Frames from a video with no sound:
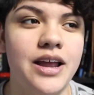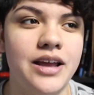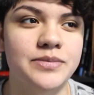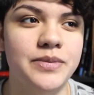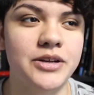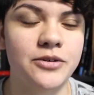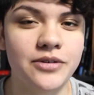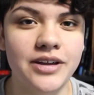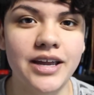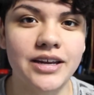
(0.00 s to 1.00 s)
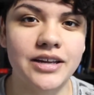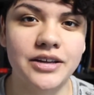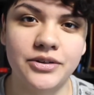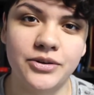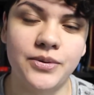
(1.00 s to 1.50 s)
has been
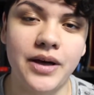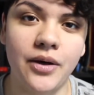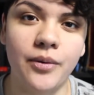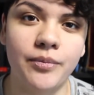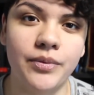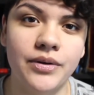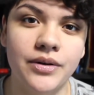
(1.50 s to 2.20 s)
created to help